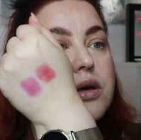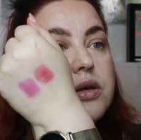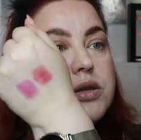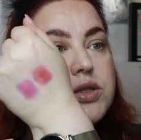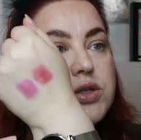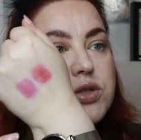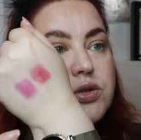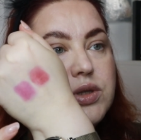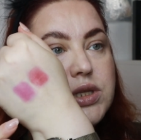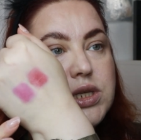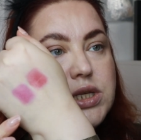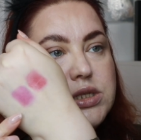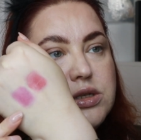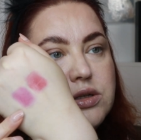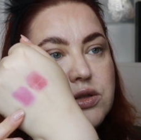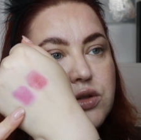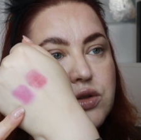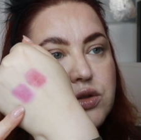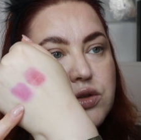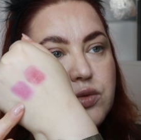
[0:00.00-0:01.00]
So these
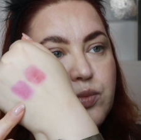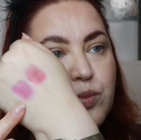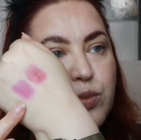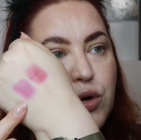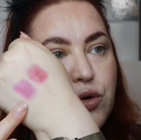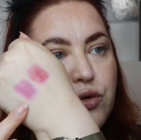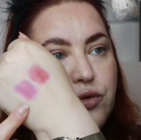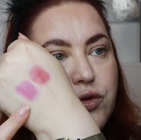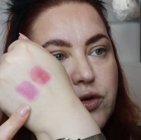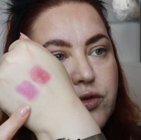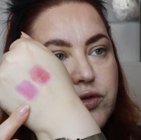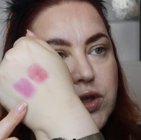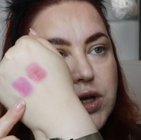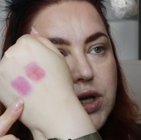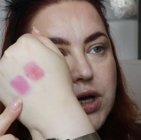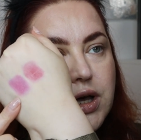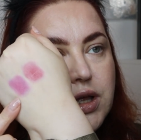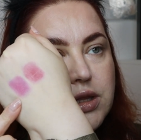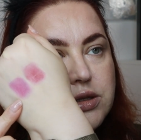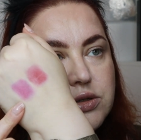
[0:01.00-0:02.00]
are both of the
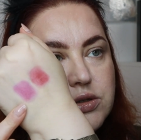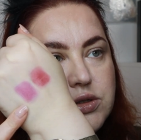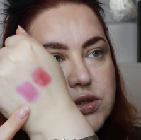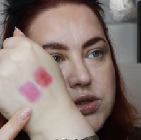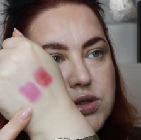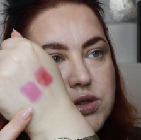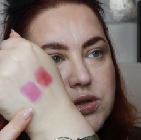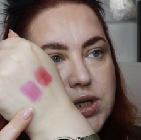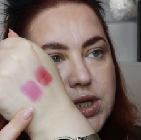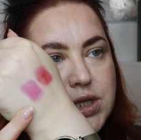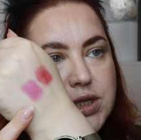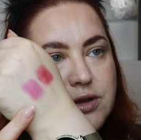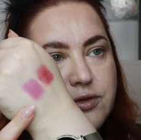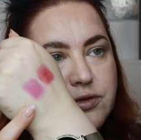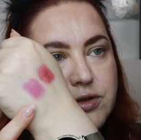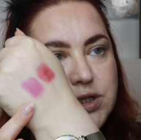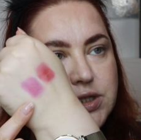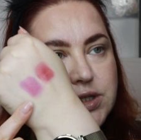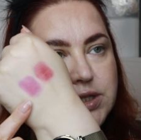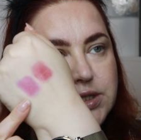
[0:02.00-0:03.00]
colors. You can
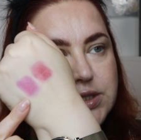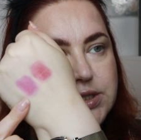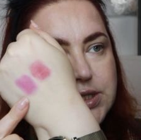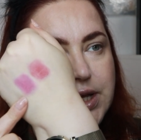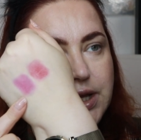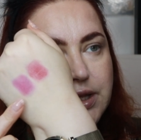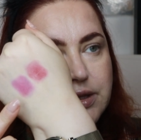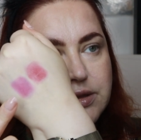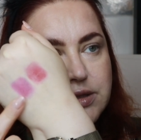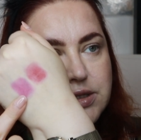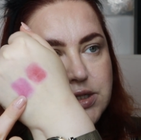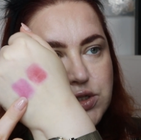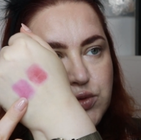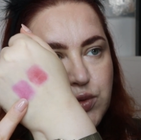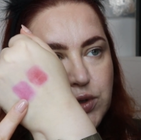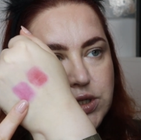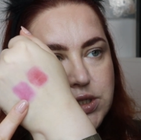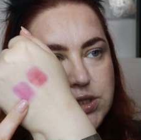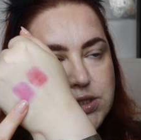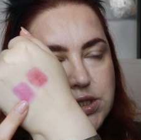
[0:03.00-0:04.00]
definitely tell. This
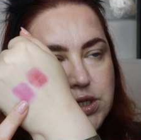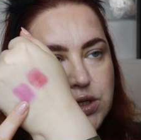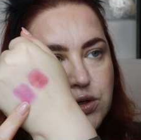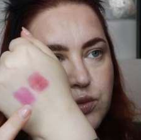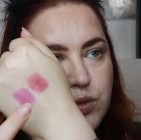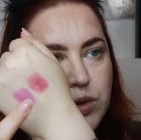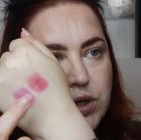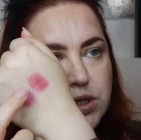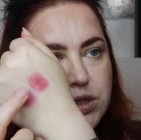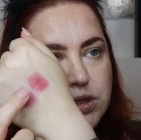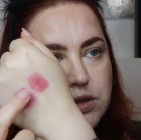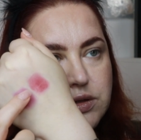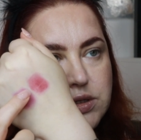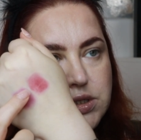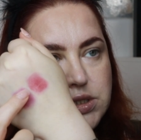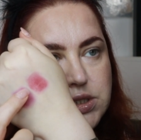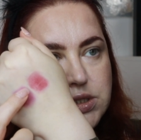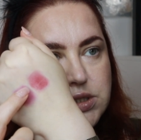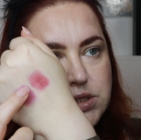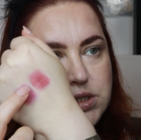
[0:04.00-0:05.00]
one is CO1,
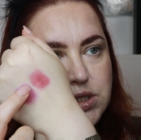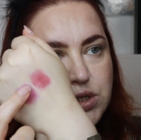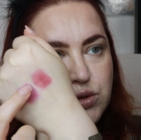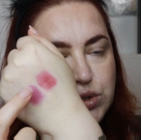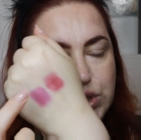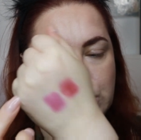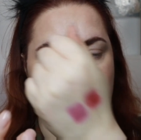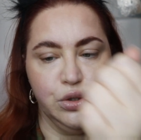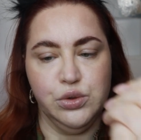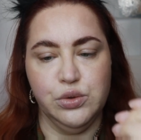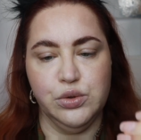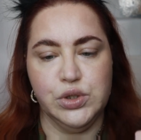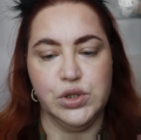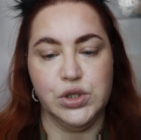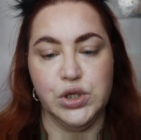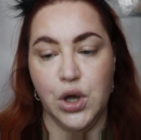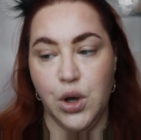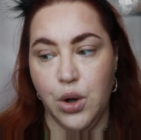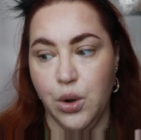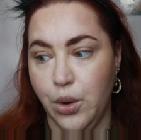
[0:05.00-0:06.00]
this is CO2.
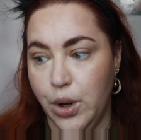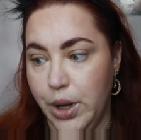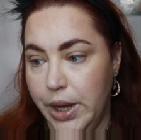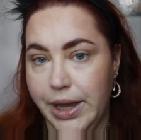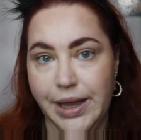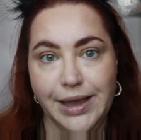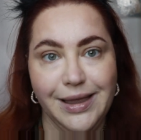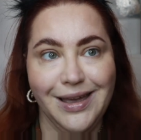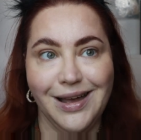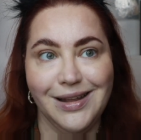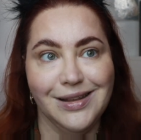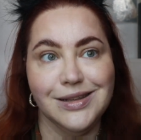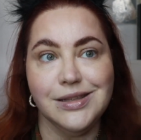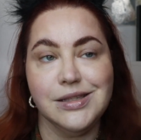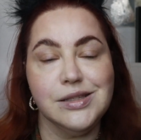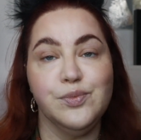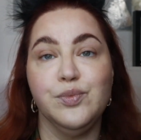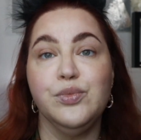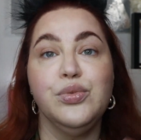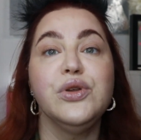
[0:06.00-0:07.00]
So yeah,
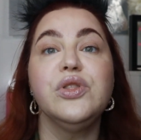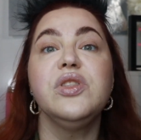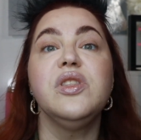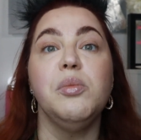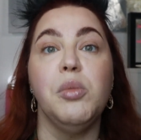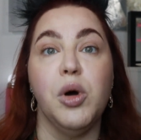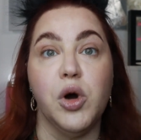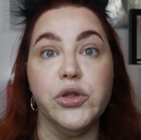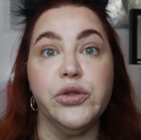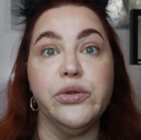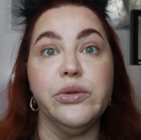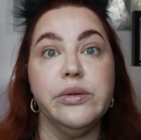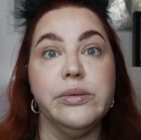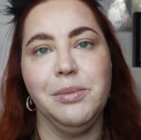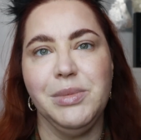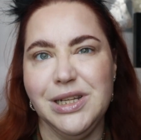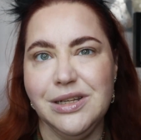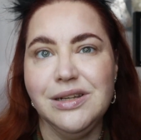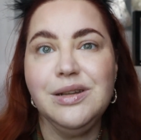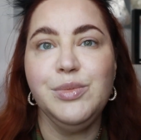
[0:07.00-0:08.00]
let's put them on.
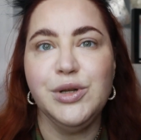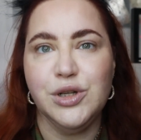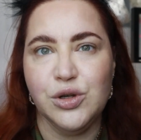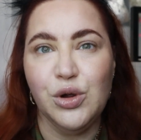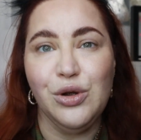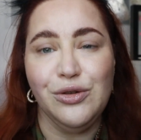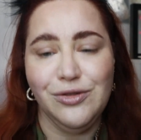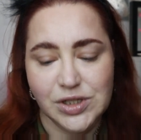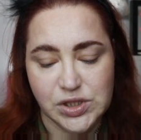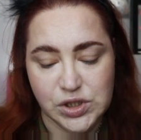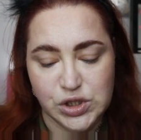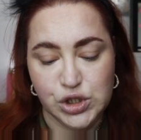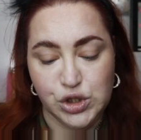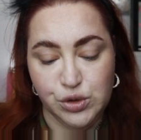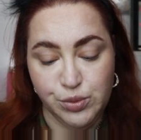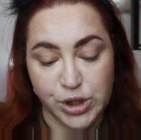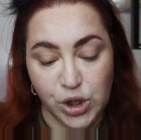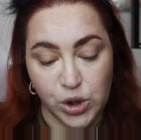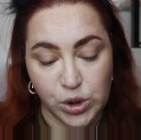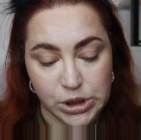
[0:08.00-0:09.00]
I'm a little bit nervous,
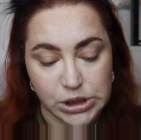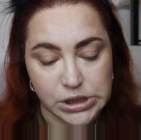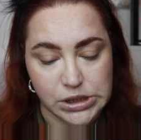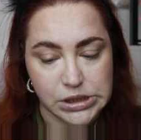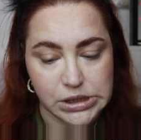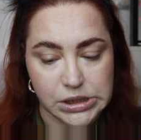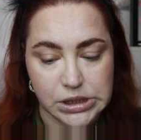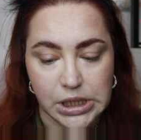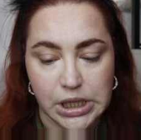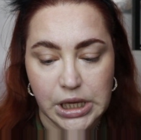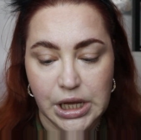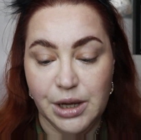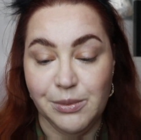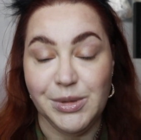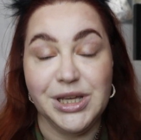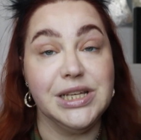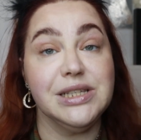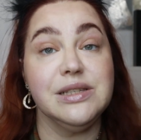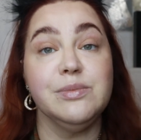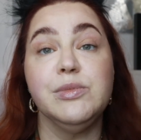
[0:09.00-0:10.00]
to be honest,
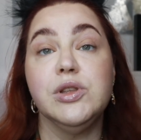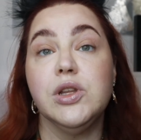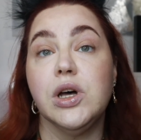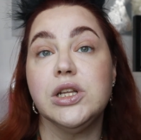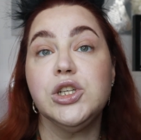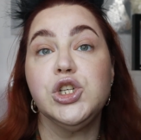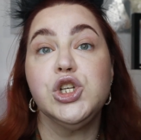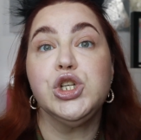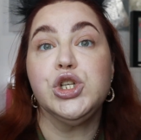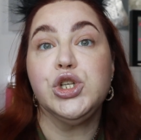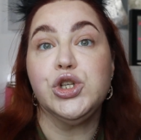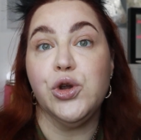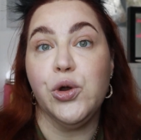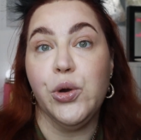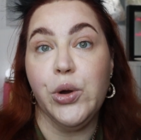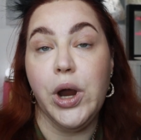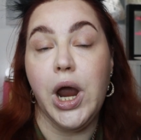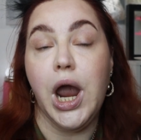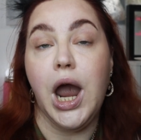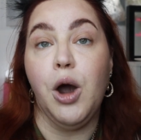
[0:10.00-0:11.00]
because I'm not
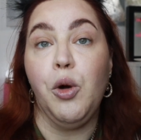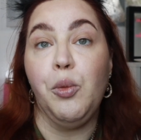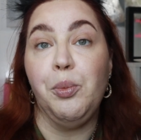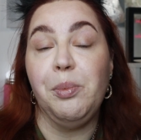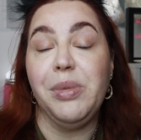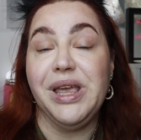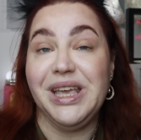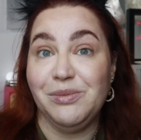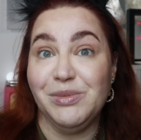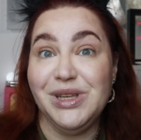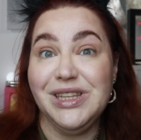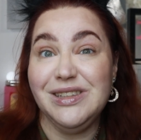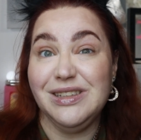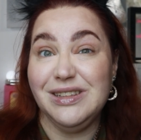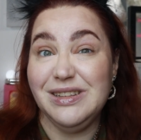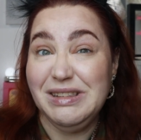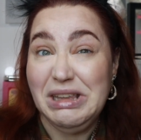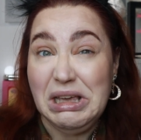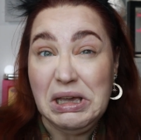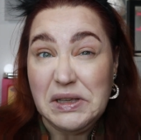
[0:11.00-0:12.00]
sure how
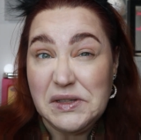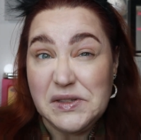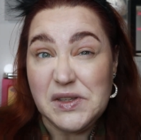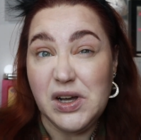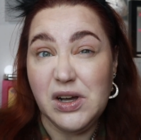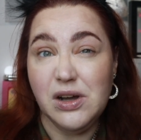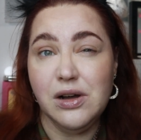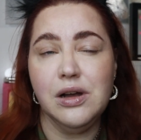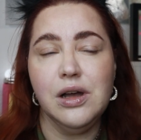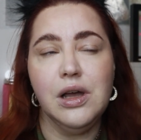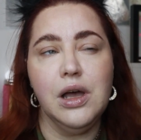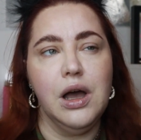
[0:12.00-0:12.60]
pigmented these are.